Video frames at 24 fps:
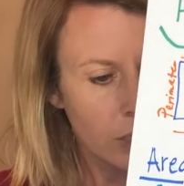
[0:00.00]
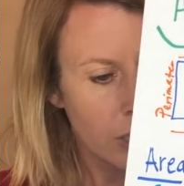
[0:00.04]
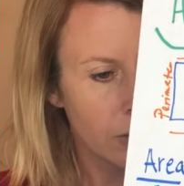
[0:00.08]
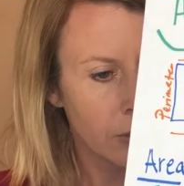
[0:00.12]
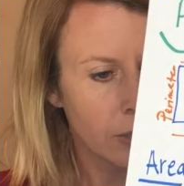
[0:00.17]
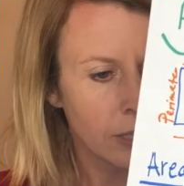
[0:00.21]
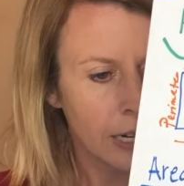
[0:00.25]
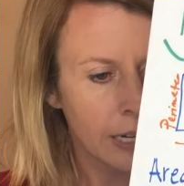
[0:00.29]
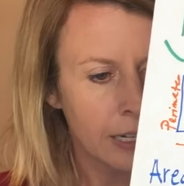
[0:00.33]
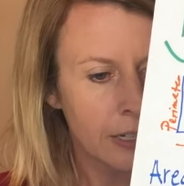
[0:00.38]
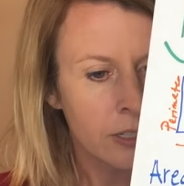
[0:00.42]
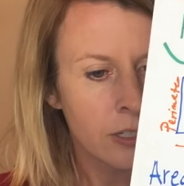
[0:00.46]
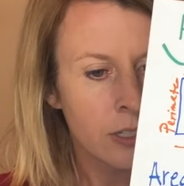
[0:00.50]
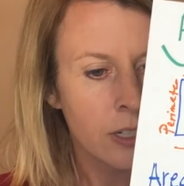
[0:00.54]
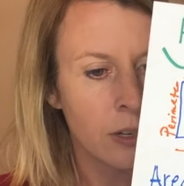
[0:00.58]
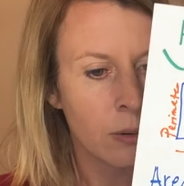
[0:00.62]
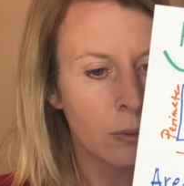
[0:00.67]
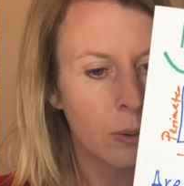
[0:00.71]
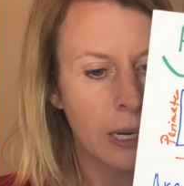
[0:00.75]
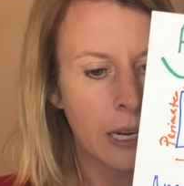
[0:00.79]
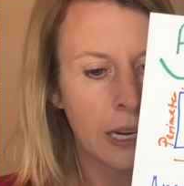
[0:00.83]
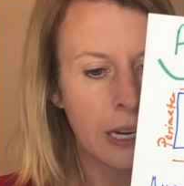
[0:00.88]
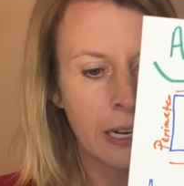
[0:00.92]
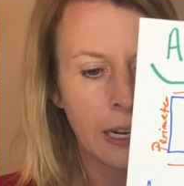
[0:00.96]
Okay, so
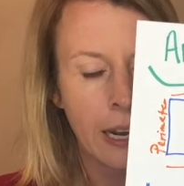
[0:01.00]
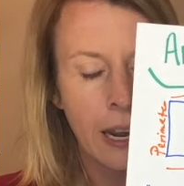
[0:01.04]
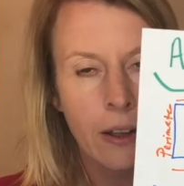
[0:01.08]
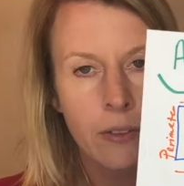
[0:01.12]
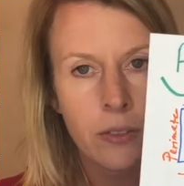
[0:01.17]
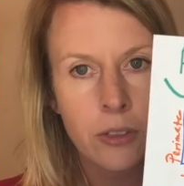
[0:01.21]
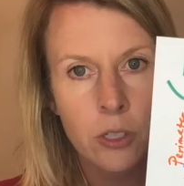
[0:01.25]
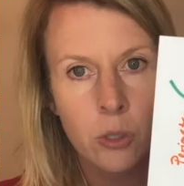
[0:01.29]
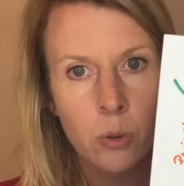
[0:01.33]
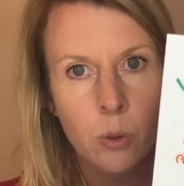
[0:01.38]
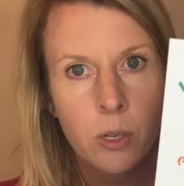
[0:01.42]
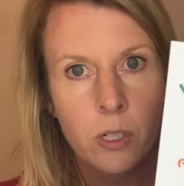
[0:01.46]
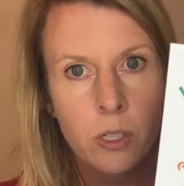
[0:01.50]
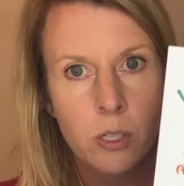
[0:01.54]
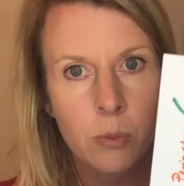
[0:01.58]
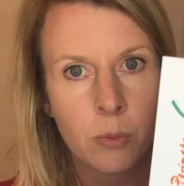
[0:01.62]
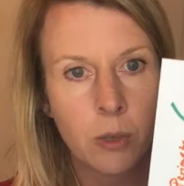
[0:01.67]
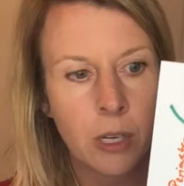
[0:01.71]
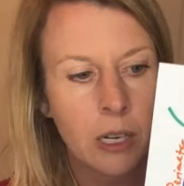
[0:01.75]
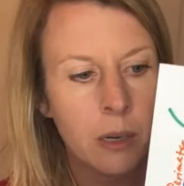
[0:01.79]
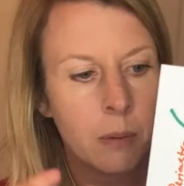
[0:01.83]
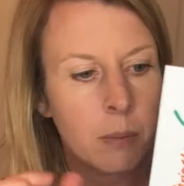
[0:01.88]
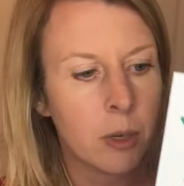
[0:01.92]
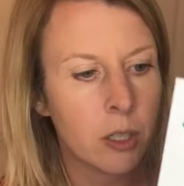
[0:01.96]
we can count the squares and
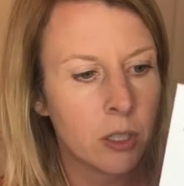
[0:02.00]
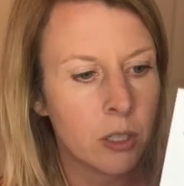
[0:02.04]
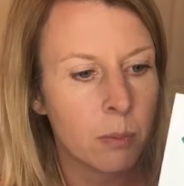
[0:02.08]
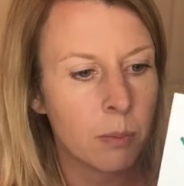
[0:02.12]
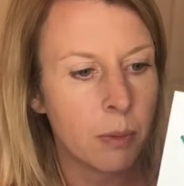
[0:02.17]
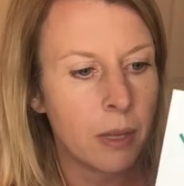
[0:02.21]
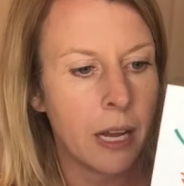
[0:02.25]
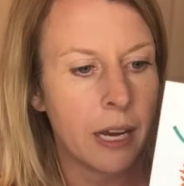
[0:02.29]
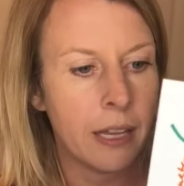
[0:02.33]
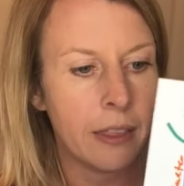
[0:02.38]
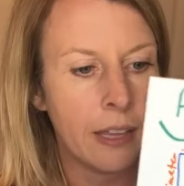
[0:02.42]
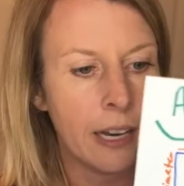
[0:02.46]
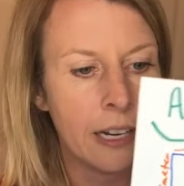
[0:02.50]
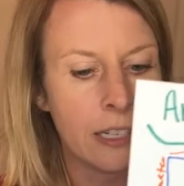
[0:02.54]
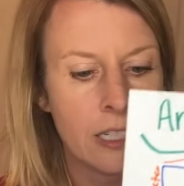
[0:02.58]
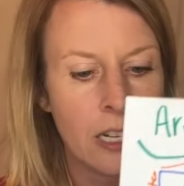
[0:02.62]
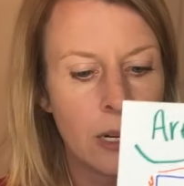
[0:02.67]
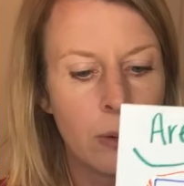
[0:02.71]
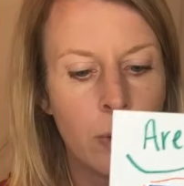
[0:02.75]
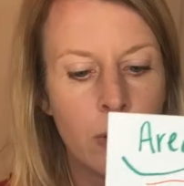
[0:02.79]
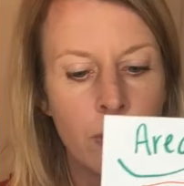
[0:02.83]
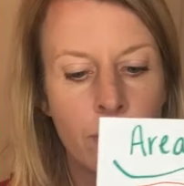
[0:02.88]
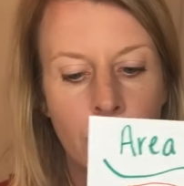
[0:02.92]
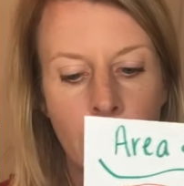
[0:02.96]
we can multiply. That's how
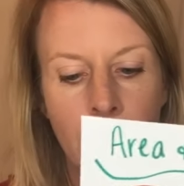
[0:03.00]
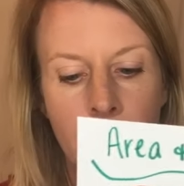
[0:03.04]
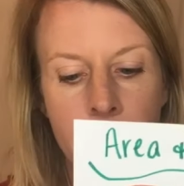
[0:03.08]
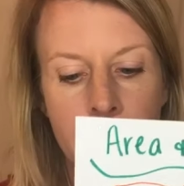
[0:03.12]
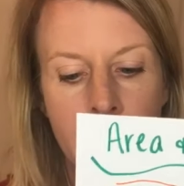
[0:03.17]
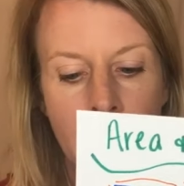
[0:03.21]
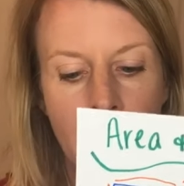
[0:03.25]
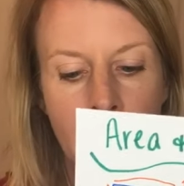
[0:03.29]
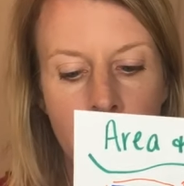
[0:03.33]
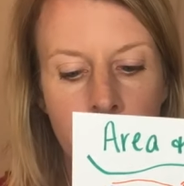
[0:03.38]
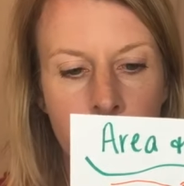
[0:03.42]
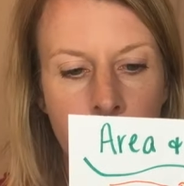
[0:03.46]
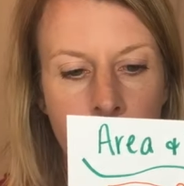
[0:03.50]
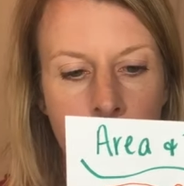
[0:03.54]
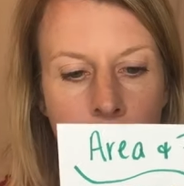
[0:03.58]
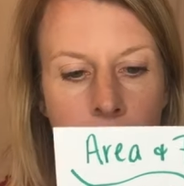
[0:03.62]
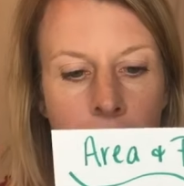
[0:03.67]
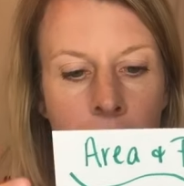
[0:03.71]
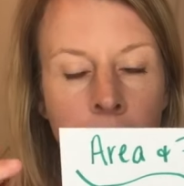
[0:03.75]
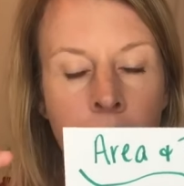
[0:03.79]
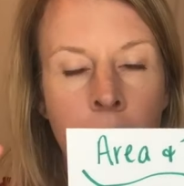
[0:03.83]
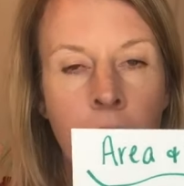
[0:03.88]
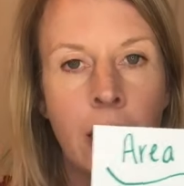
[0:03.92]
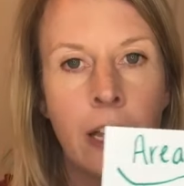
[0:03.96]
we find area,
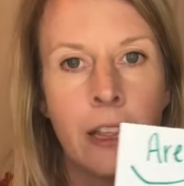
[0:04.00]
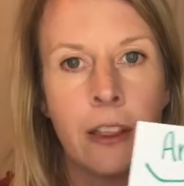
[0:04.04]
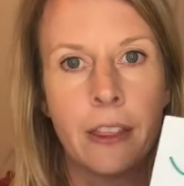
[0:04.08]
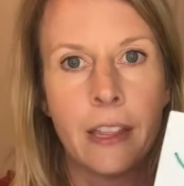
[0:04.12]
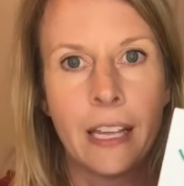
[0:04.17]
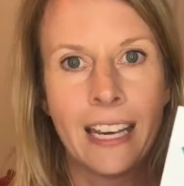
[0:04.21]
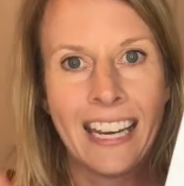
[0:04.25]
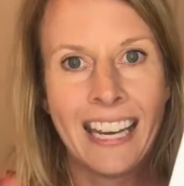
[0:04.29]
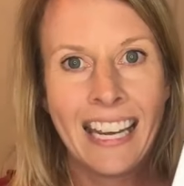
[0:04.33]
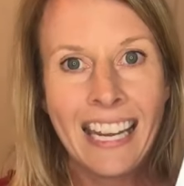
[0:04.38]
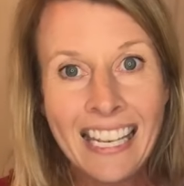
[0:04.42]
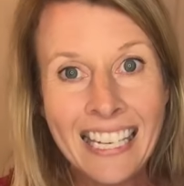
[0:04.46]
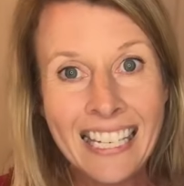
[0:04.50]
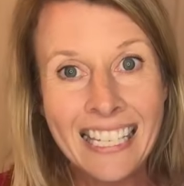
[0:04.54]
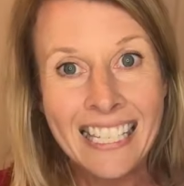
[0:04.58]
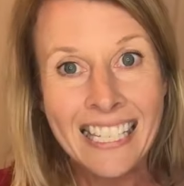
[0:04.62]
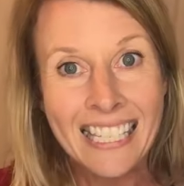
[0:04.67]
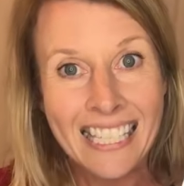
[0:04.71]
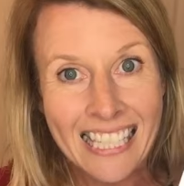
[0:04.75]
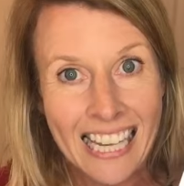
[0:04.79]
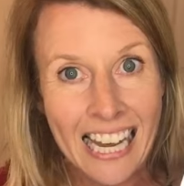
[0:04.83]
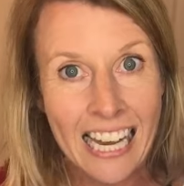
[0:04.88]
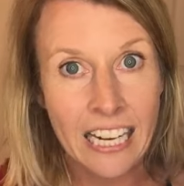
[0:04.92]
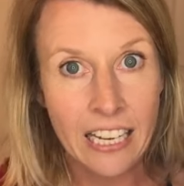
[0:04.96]
the
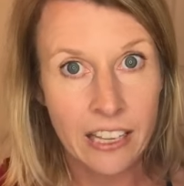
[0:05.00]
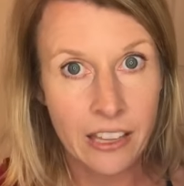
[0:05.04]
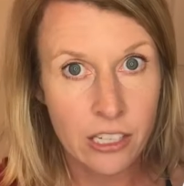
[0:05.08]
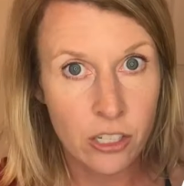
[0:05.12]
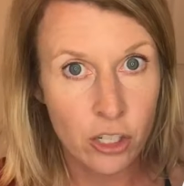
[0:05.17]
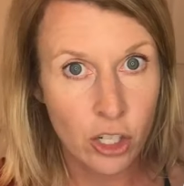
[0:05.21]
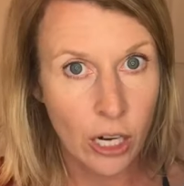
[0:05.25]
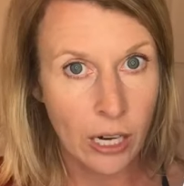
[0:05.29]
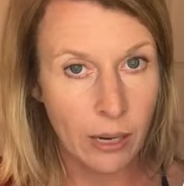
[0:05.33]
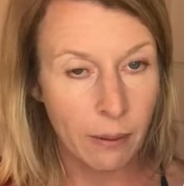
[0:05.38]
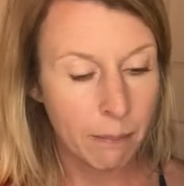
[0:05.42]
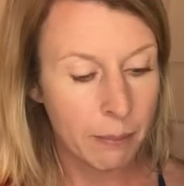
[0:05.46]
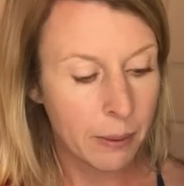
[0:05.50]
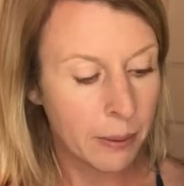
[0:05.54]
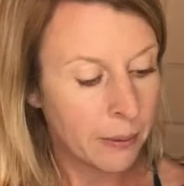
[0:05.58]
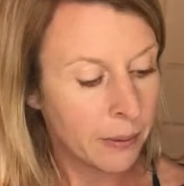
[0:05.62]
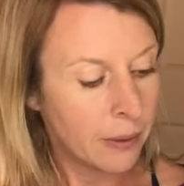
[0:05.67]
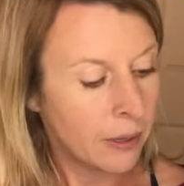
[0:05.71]
inside of the shape.